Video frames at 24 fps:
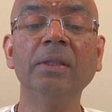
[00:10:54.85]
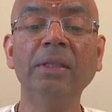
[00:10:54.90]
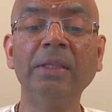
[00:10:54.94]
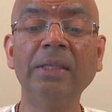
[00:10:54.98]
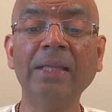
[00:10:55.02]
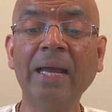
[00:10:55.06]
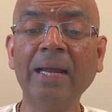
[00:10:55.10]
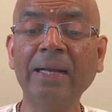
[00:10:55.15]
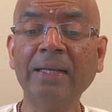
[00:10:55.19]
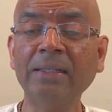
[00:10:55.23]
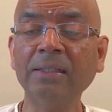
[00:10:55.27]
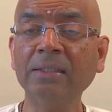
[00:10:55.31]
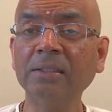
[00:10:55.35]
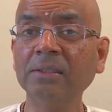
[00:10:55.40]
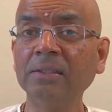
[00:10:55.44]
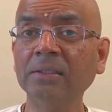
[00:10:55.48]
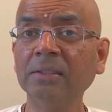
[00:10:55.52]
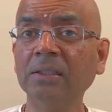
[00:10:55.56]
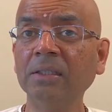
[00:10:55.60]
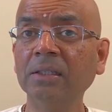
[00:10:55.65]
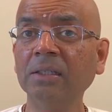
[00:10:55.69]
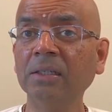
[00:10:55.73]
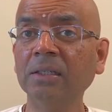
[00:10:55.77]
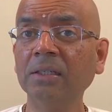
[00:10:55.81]
that
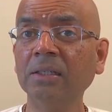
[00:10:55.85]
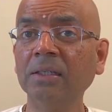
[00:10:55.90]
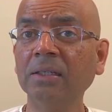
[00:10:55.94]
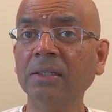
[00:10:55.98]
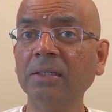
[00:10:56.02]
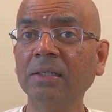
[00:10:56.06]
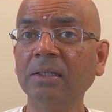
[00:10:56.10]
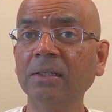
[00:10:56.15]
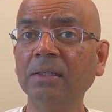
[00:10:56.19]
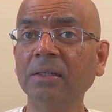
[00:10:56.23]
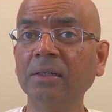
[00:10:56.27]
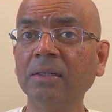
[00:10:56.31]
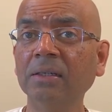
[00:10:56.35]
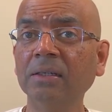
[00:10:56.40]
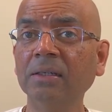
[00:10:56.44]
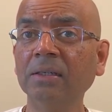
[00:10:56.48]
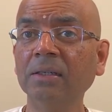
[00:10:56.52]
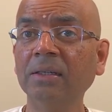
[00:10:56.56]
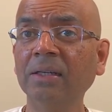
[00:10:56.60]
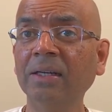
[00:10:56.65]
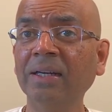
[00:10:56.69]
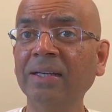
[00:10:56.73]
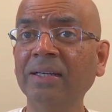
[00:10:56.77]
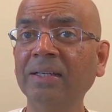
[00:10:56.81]
is the
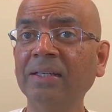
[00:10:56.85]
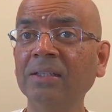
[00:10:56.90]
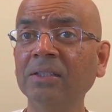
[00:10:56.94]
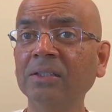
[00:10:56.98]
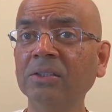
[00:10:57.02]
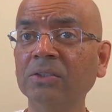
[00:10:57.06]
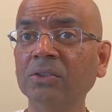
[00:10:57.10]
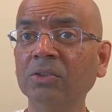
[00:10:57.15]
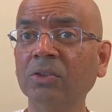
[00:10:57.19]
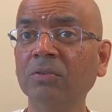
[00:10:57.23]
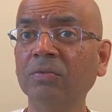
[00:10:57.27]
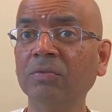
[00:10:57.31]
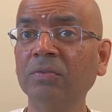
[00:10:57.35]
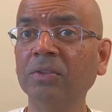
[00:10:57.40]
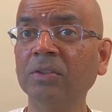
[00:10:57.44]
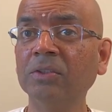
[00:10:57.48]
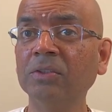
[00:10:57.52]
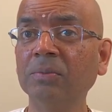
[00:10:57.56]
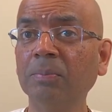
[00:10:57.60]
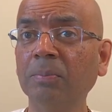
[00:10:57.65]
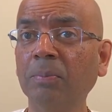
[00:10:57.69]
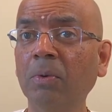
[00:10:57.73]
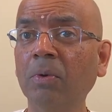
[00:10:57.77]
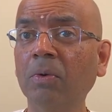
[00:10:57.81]
greatness of
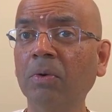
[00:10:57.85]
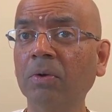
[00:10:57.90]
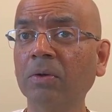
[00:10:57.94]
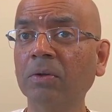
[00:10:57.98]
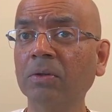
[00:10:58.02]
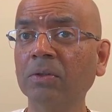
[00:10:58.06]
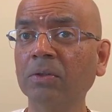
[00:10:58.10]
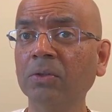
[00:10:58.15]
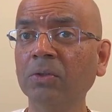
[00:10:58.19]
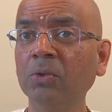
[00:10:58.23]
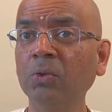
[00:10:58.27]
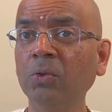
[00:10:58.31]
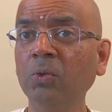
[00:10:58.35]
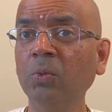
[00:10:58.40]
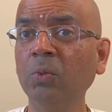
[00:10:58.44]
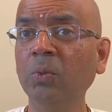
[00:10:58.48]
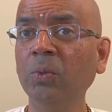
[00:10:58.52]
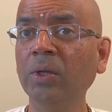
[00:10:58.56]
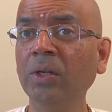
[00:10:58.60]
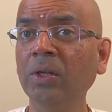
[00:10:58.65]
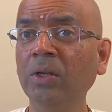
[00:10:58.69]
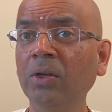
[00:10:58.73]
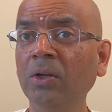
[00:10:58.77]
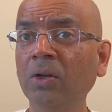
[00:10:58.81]
this book. You
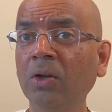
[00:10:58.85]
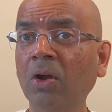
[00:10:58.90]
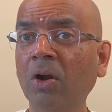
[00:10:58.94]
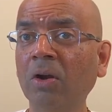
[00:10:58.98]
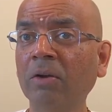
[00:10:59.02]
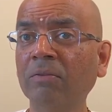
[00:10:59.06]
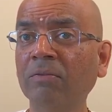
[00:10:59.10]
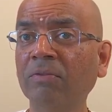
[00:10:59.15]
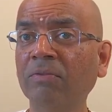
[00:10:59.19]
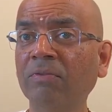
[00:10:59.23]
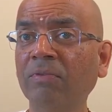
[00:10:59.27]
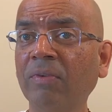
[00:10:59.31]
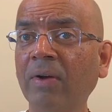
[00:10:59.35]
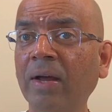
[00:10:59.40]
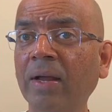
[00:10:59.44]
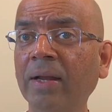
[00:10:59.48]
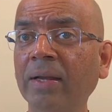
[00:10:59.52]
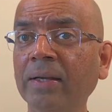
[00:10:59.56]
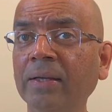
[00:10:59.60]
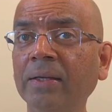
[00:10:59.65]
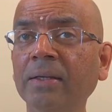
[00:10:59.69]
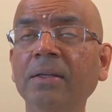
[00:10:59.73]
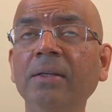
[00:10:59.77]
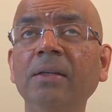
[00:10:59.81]
will not
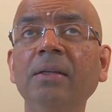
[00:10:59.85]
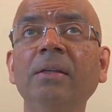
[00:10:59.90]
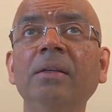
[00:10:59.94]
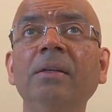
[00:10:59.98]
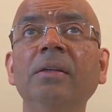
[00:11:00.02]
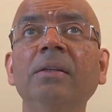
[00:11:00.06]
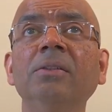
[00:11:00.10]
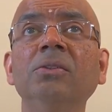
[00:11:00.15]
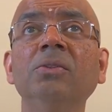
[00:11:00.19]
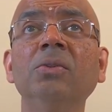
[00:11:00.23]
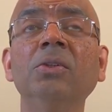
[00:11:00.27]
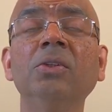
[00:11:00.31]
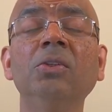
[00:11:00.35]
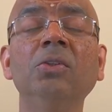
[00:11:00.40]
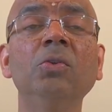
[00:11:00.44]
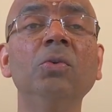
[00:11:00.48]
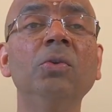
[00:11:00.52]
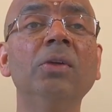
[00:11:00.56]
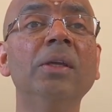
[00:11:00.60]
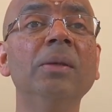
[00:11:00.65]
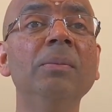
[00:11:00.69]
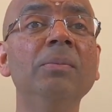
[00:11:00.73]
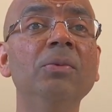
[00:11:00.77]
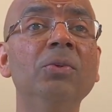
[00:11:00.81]
find. So it
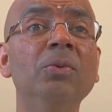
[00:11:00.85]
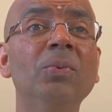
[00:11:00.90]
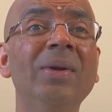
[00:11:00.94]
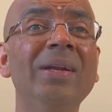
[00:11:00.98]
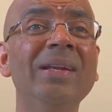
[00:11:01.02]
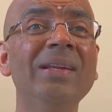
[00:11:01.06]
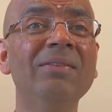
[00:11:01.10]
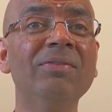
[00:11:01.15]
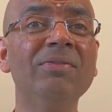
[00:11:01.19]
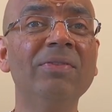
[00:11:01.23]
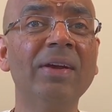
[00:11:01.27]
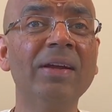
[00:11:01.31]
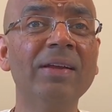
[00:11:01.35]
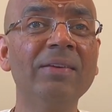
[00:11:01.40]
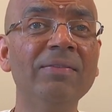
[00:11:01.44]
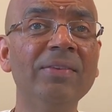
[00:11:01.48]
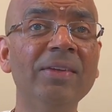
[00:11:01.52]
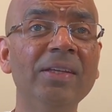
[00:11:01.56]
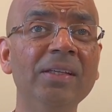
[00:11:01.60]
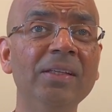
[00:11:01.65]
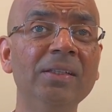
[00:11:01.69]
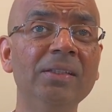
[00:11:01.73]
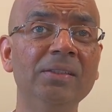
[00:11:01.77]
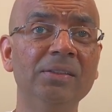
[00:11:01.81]
took him 25
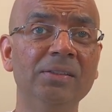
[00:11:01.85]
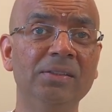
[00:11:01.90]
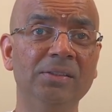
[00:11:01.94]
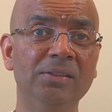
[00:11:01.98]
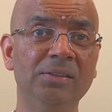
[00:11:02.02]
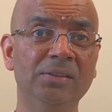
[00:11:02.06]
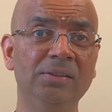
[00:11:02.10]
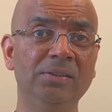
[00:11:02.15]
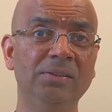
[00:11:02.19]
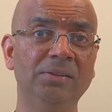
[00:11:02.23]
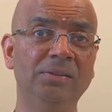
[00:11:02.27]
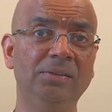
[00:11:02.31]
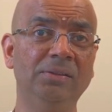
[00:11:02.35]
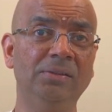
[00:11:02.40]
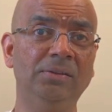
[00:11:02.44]
years